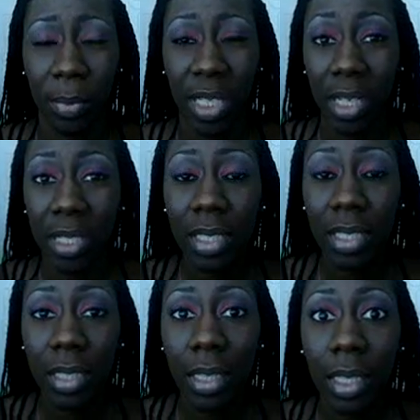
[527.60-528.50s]
because
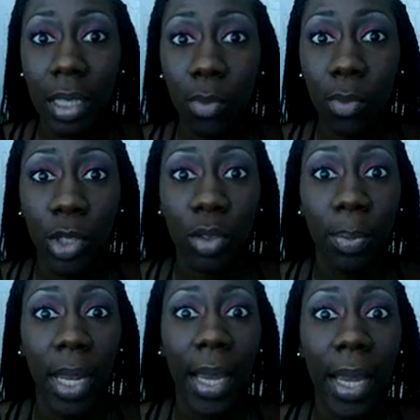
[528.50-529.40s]
it's sticky, when you
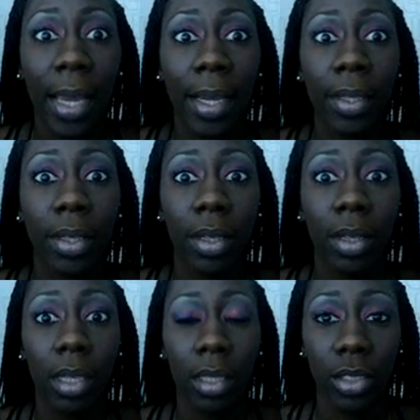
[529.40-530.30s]
apply
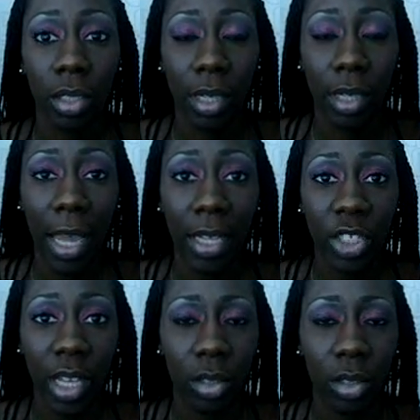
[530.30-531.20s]
certain
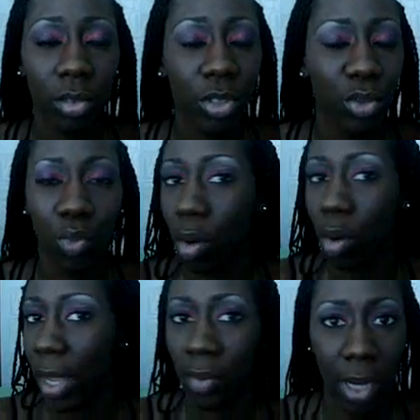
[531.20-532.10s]
eyeshadows, you
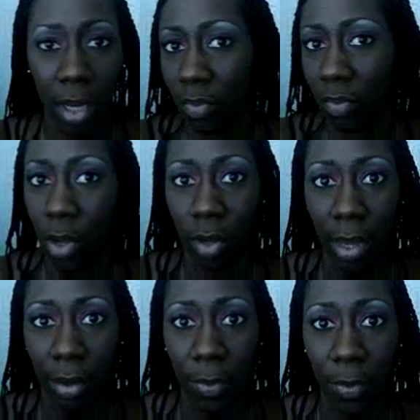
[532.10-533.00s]
won't have a lot of
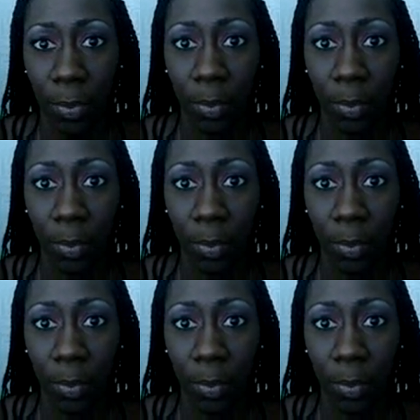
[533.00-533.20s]
fallout.